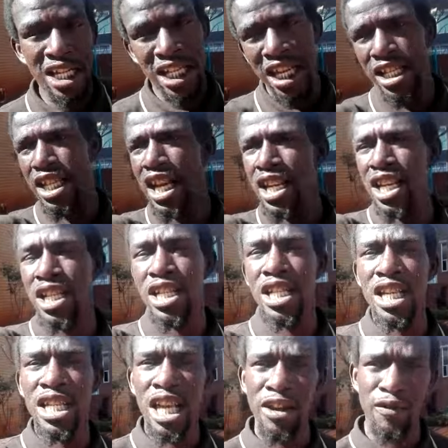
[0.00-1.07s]
It's
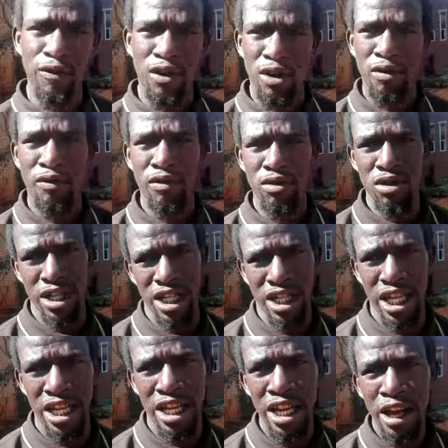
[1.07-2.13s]
Tanzanians that are involved. You
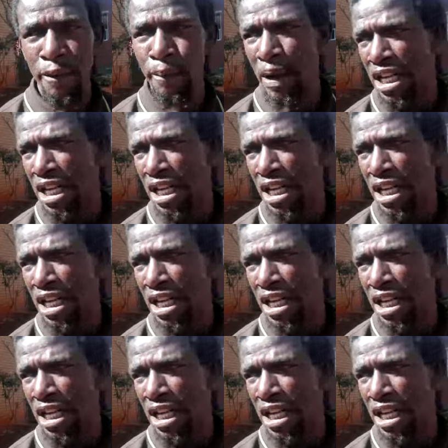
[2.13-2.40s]
understand?